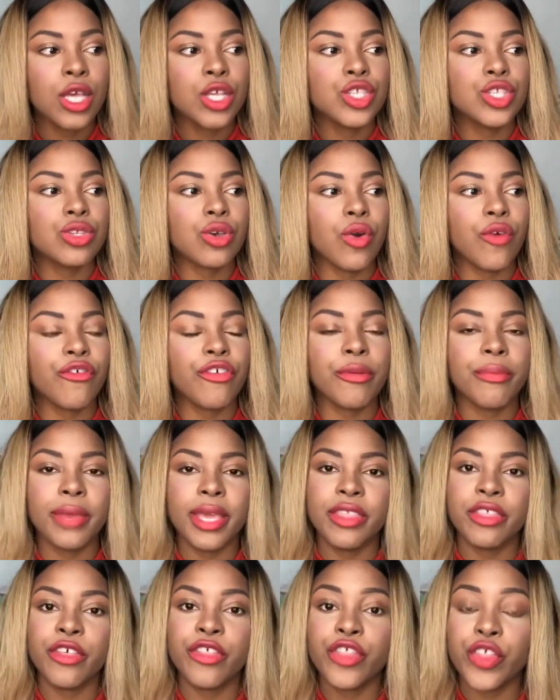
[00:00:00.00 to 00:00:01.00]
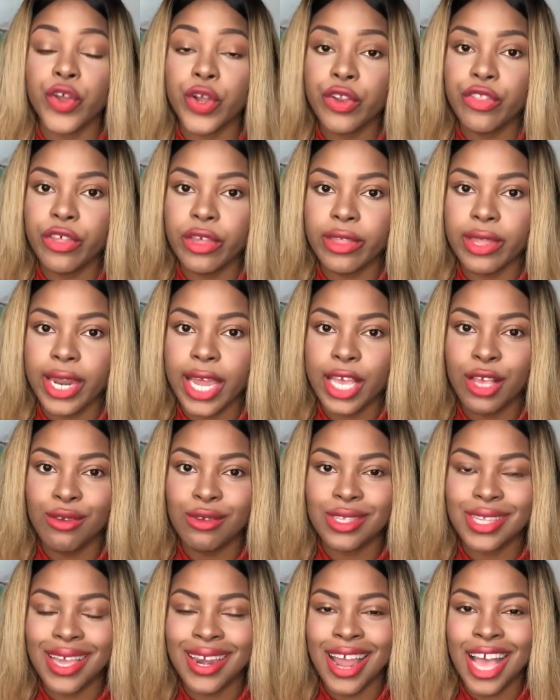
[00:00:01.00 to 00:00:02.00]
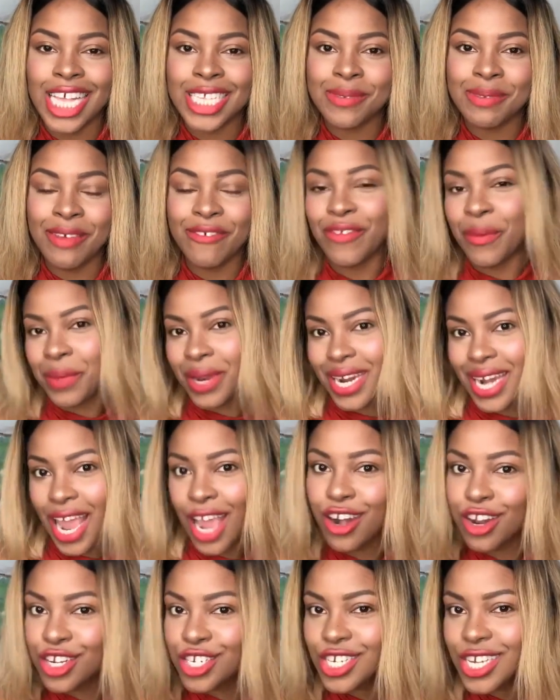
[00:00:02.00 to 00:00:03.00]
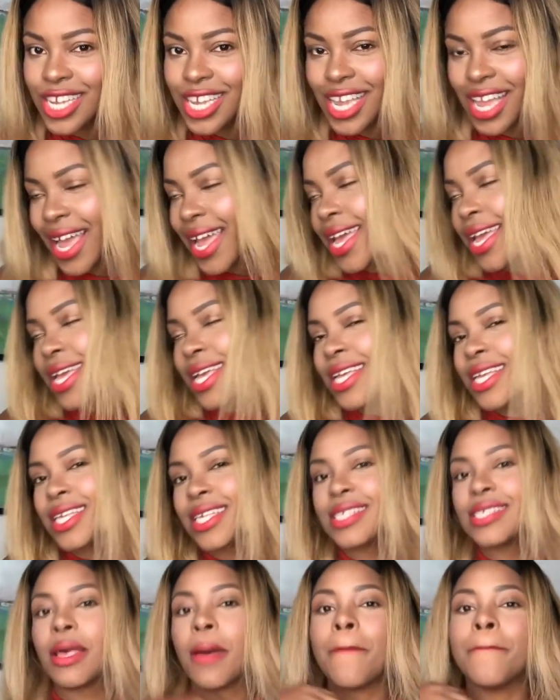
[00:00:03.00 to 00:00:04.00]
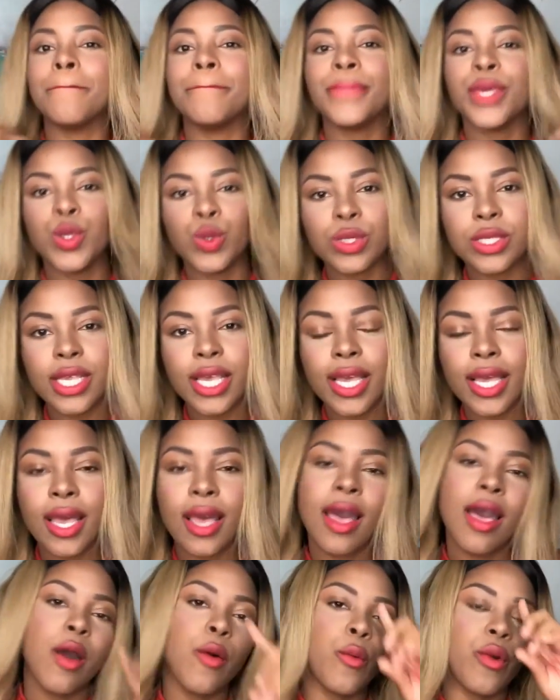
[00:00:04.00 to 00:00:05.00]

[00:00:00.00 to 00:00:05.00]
So for me, the third thing that I use to enhance my feminine energy is music,